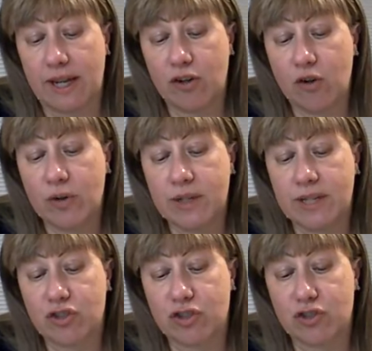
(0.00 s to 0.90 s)
and
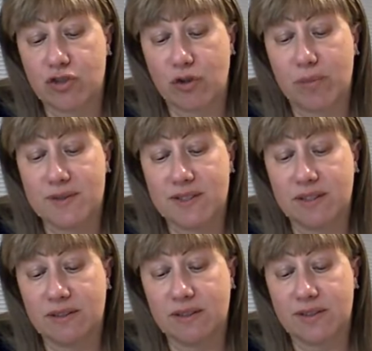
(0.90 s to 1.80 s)
on it she saw
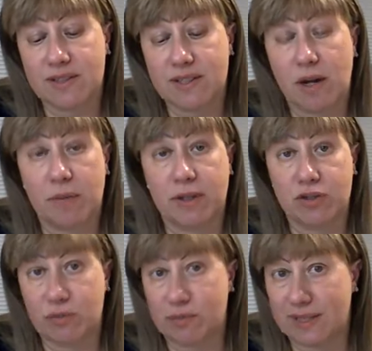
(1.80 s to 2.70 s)
Basilius
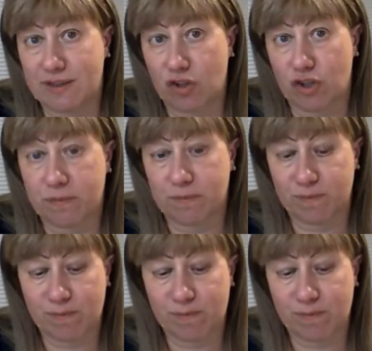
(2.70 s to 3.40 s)
coming to meet her.